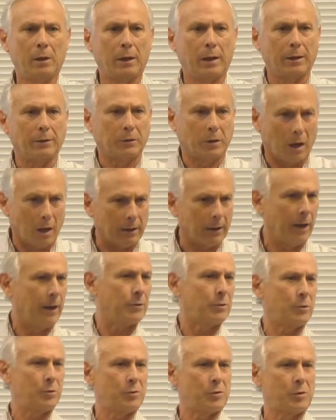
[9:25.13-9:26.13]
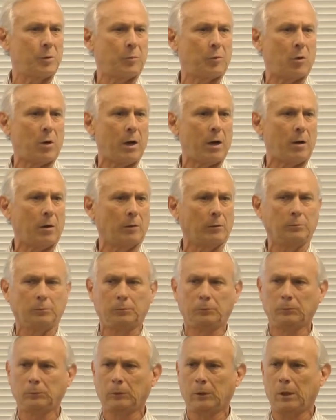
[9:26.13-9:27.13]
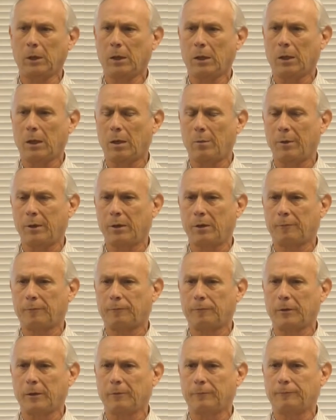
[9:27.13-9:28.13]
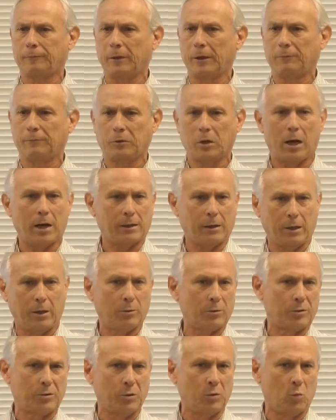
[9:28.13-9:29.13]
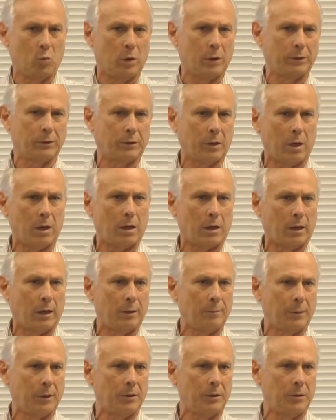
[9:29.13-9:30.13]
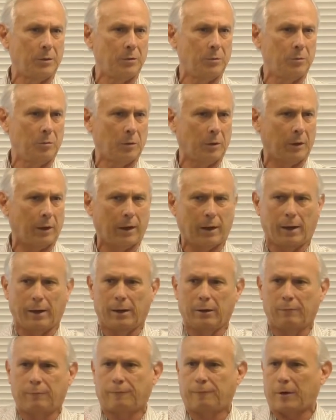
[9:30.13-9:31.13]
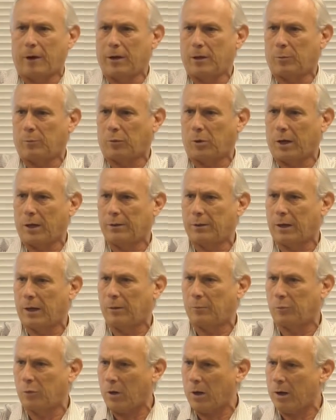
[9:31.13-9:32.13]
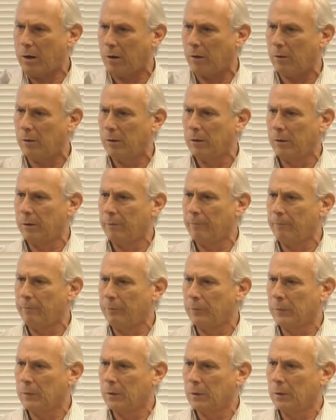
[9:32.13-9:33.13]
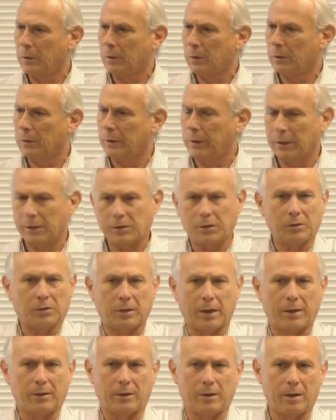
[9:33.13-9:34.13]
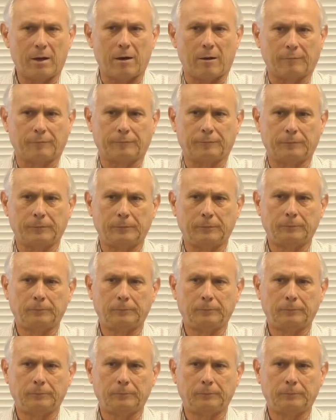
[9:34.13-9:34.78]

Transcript: and God answers the prayer? I mean, if, if, if God hears you one time and you uh, in faith pray that prayer, then isn't that enough?